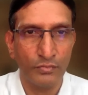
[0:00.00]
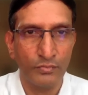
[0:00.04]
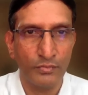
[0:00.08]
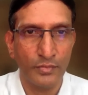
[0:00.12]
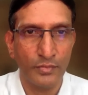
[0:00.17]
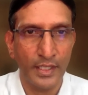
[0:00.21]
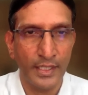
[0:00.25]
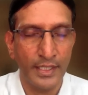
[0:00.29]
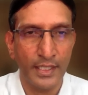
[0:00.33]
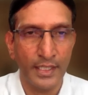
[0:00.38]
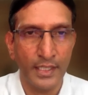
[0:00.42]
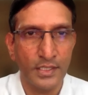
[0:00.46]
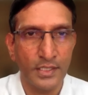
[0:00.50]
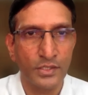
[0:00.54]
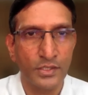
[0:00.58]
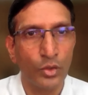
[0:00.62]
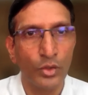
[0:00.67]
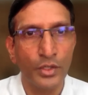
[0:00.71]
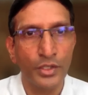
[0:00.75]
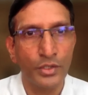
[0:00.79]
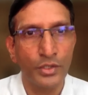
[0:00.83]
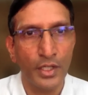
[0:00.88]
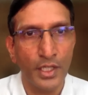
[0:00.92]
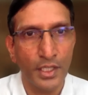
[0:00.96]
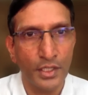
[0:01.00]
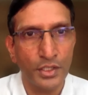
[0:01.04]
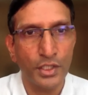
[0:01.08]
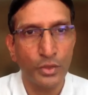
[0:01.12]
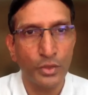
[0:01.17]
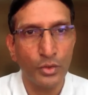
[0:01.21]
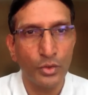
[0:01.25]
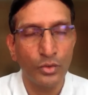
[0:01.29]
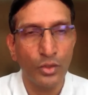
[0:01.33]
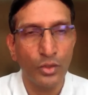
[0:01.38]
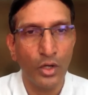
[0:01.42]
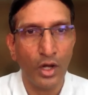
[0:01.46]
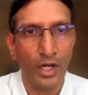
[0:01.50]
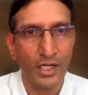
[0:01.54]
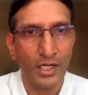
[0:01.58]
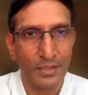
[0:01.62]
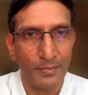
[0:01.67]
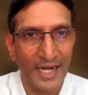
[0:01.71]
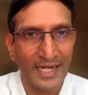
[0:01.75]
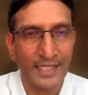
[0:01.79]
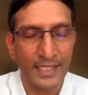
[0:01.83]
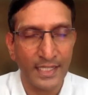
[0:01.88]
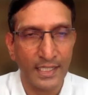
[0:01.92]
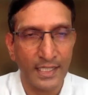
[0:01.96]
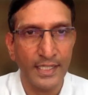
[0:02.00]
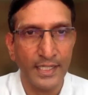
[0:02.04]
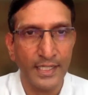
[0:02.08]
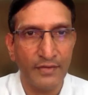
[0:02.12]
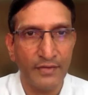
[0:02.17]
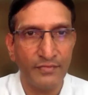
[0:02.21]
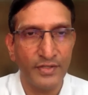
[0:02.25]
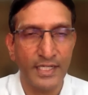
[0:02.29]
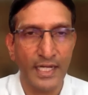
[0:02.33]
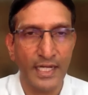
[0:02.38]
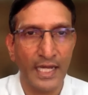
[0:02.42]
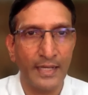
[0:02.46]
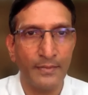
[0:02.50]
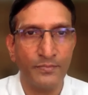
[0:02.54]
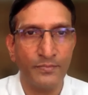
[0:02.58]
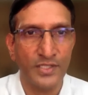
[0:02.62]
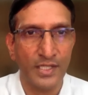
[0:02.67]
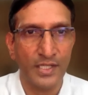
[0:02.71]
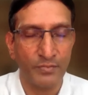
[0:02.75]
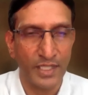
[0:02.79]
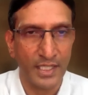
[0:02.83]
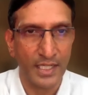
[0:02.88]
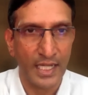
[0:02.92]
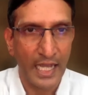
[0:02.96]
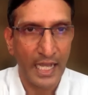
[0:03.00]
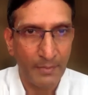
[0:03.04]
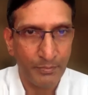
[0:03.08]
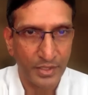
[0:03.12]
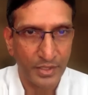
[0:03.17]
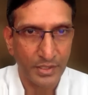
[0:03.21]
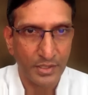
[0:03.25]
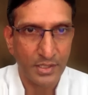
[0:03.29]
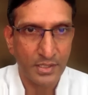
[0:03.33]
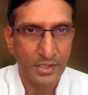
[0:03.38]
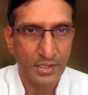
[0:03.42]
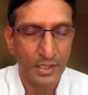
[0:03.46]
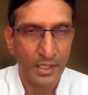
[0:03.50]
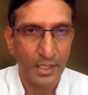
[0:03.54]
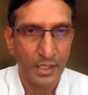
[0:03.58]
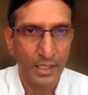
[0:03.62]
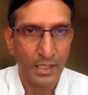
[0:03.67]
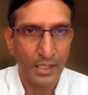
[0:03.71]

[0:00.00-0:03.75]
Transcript: India is going to hit you automatically every time something happens,